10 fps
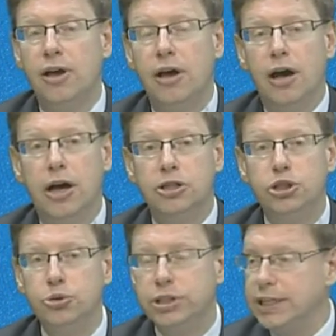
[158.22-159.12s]

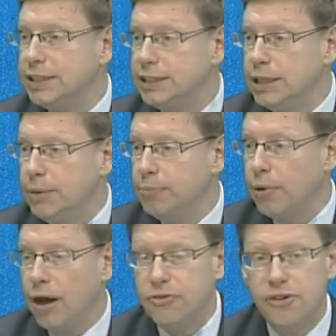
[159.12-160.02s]
260
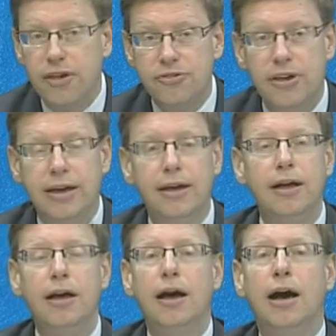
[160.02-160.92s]

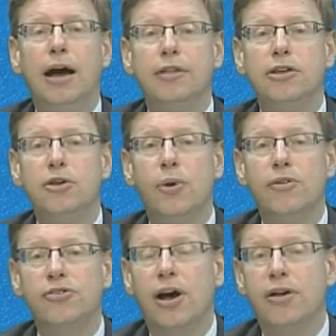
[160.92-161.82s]
processing, the
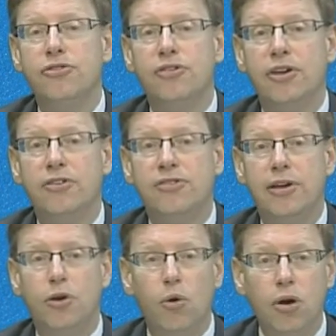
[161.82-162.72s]
U.S. consulates,
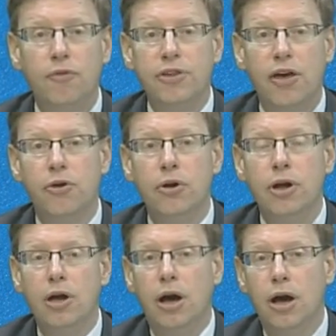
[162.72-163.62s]
and all of the other
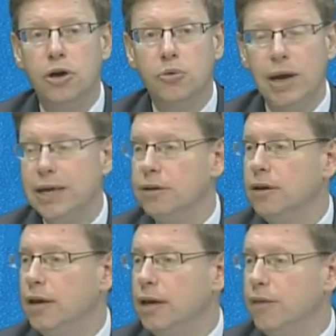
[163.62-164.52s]
great
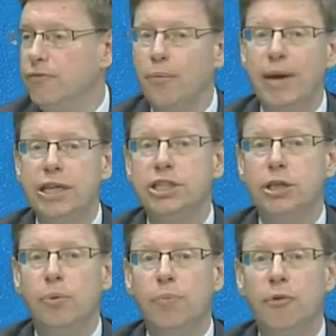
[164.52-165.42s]
information
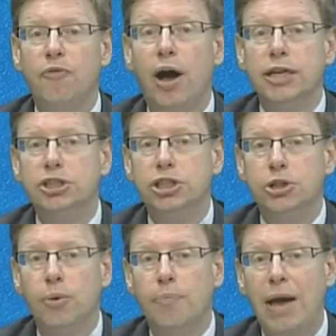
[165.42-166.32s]
that we provide to
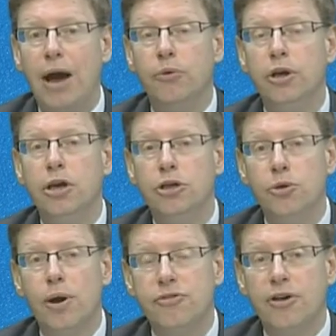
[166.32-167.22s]
you about
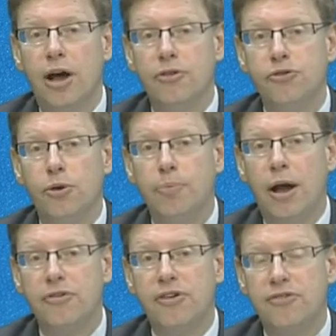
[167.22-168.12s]
U.S. consular
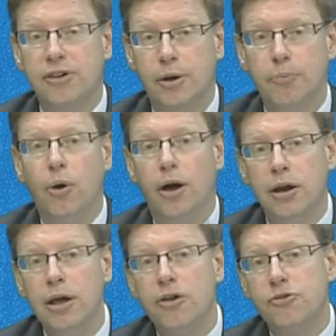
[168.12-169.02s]
processing
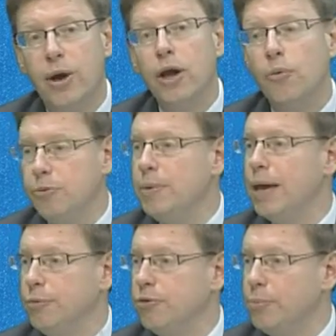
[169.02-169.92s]
abroad. So I hope to be
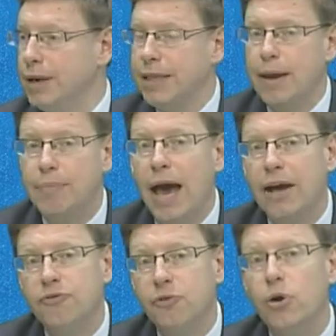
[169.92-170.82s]
able to bring that
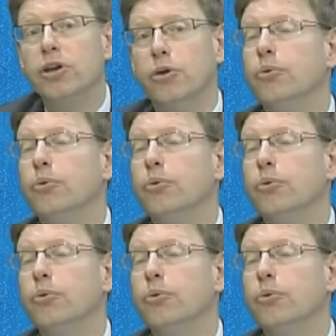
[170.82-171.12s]
back for you.